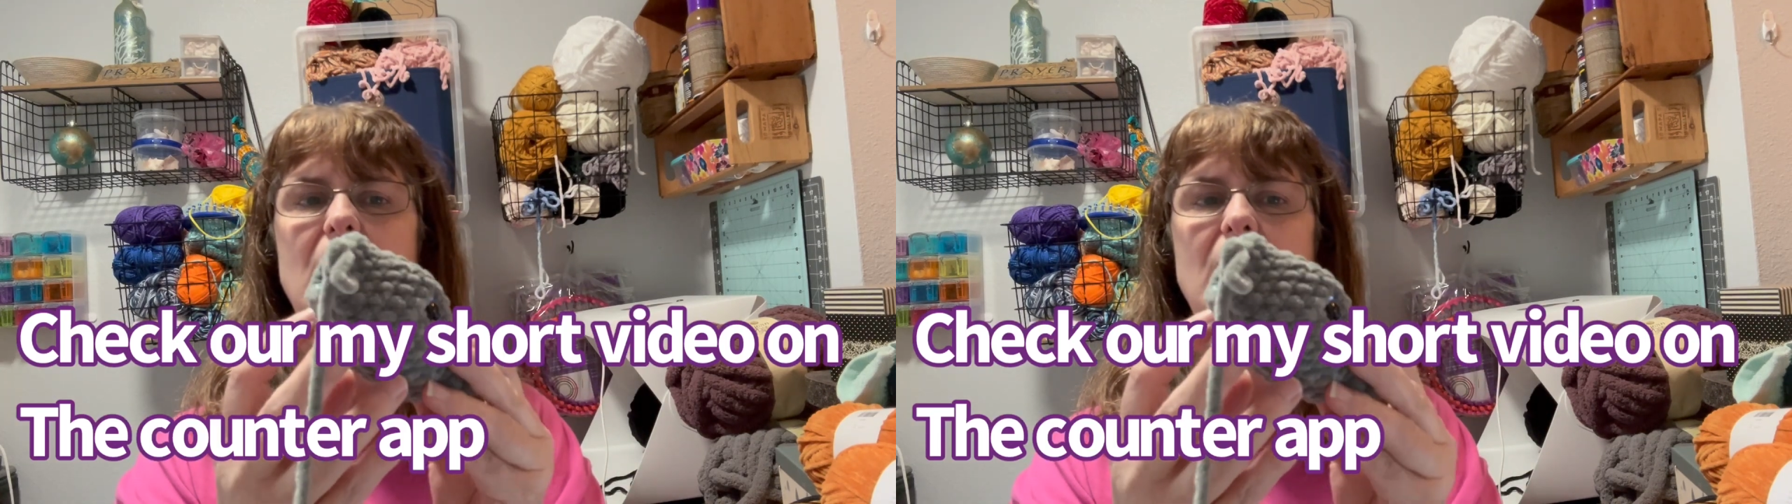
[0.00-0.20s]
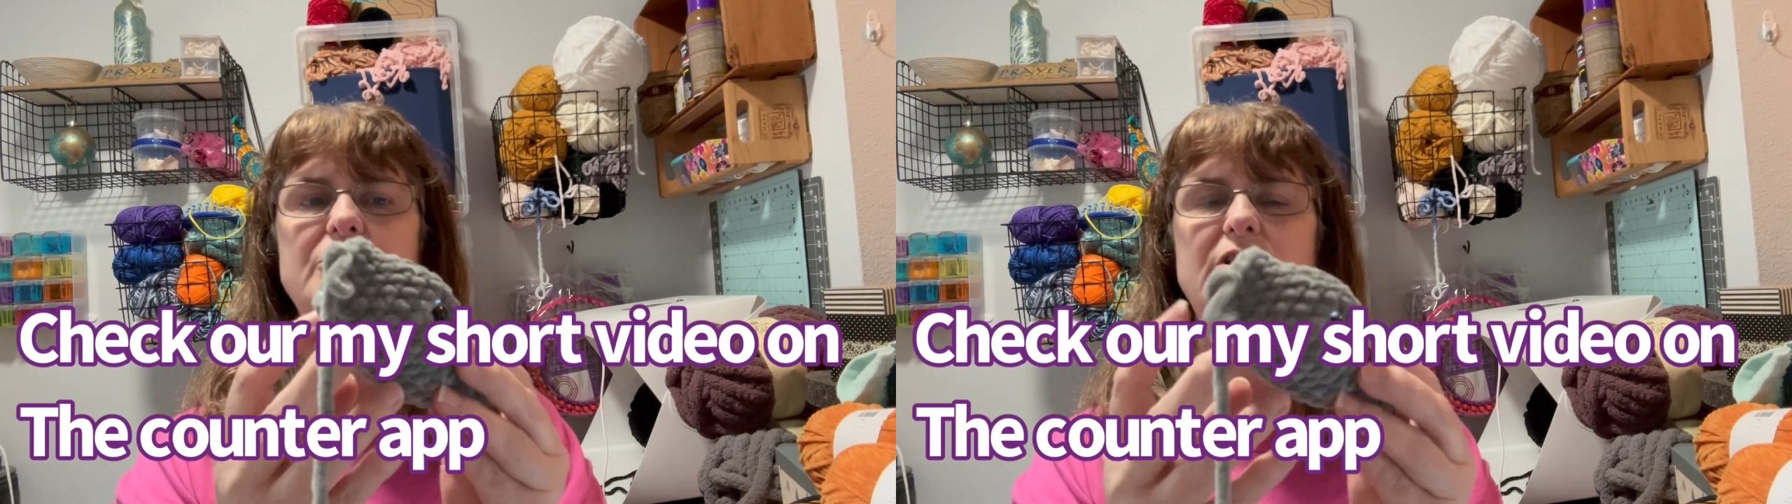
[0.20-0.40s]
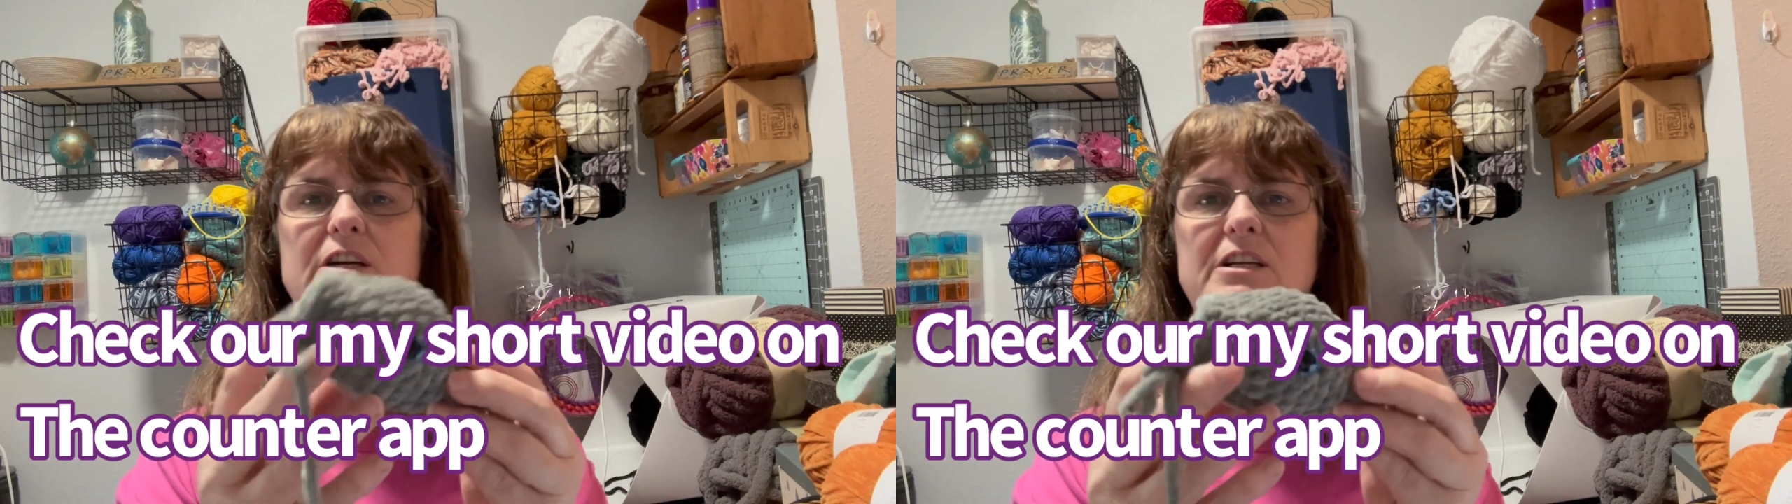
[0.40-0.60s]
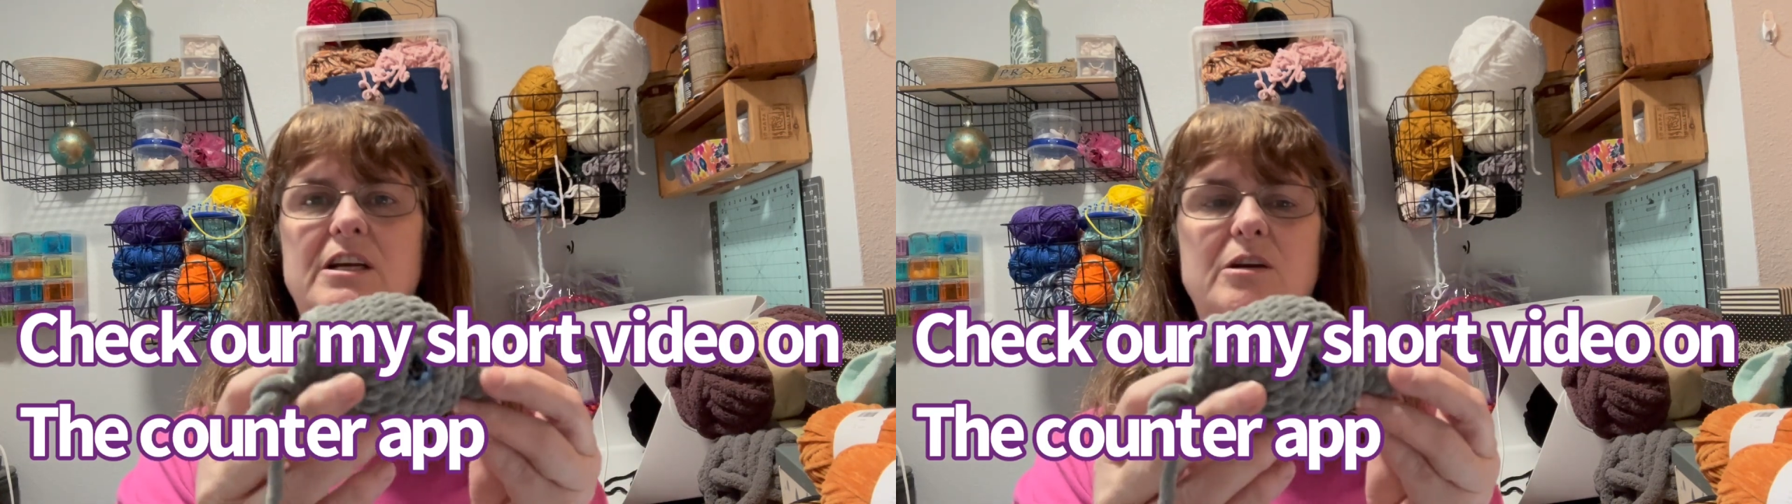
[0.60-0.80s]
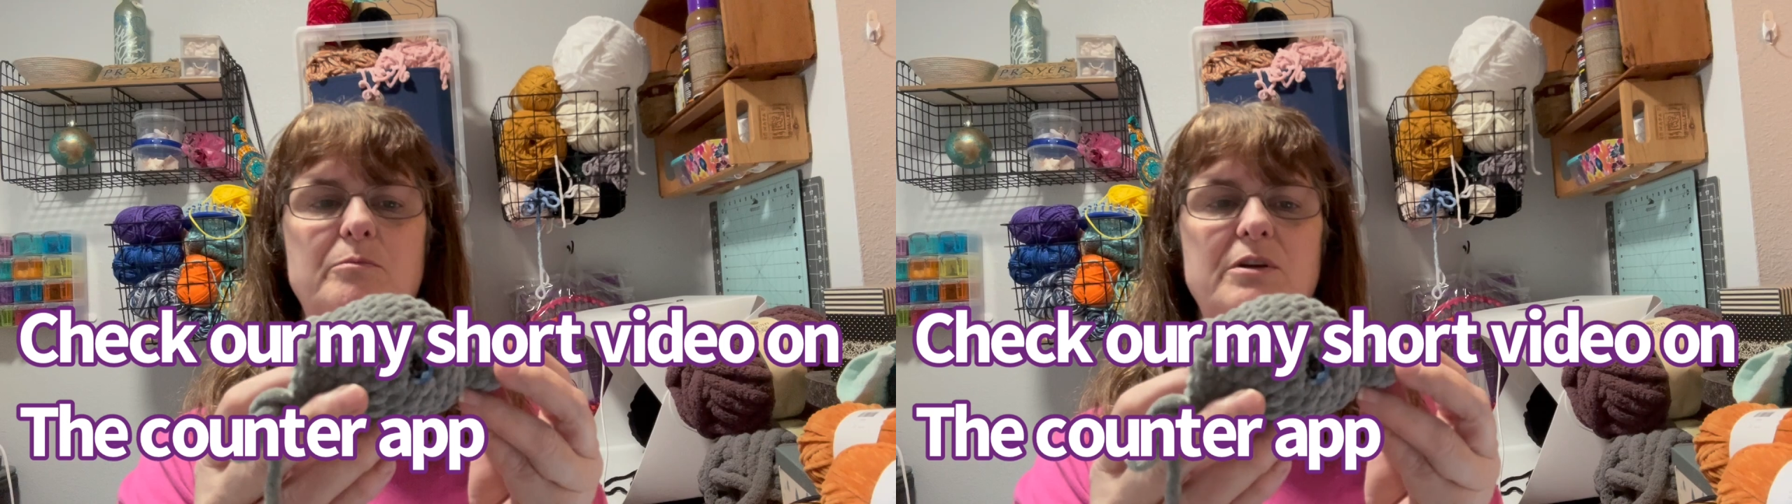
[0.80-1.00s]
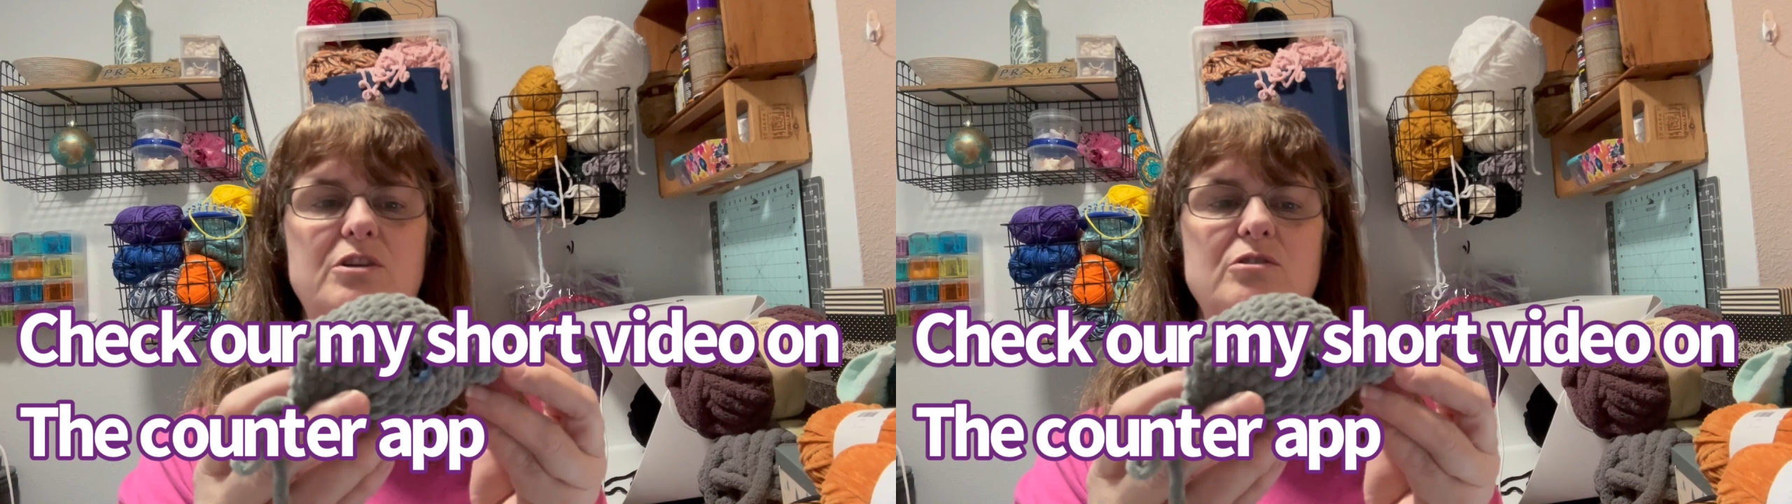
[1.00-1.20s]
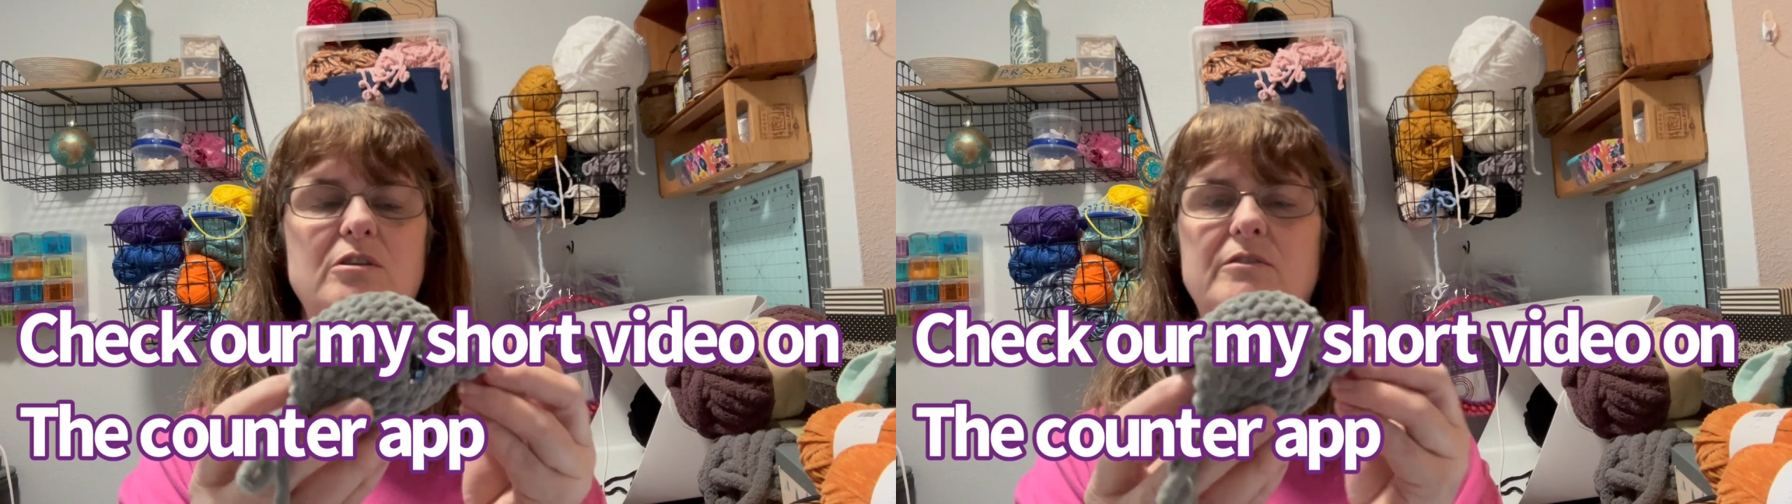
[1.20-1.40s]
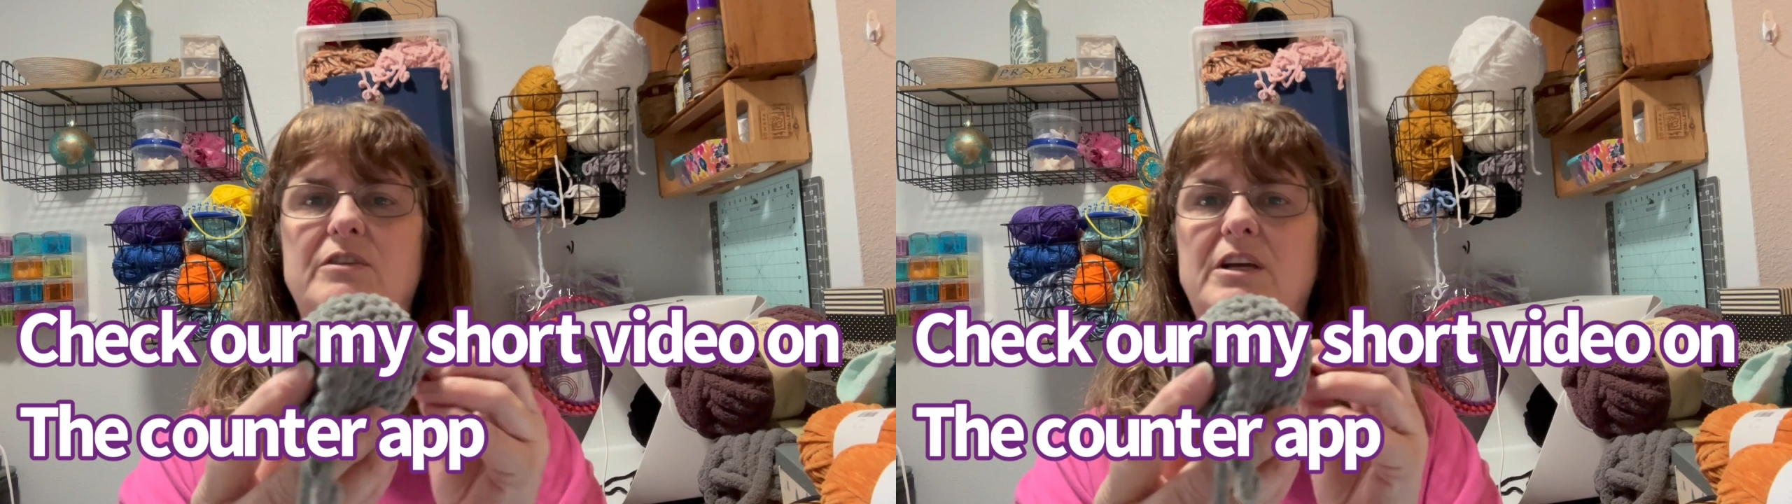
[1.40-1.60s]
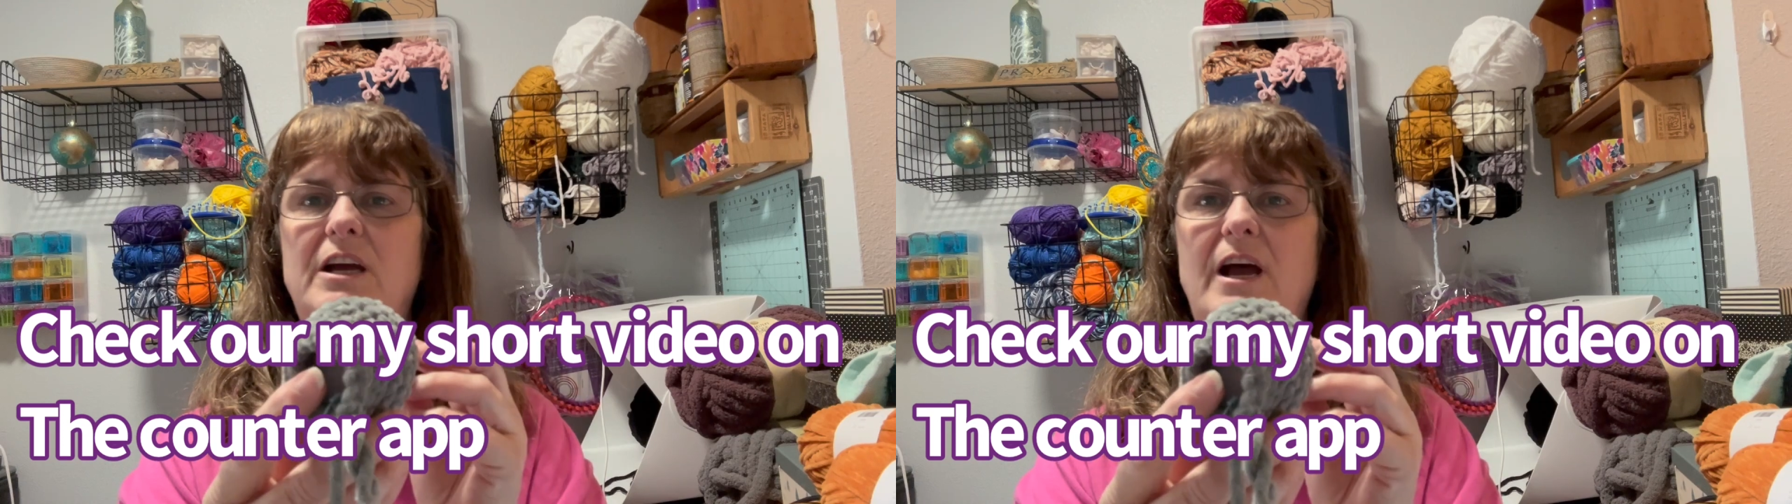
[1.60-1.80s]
I'll try to take a picture of the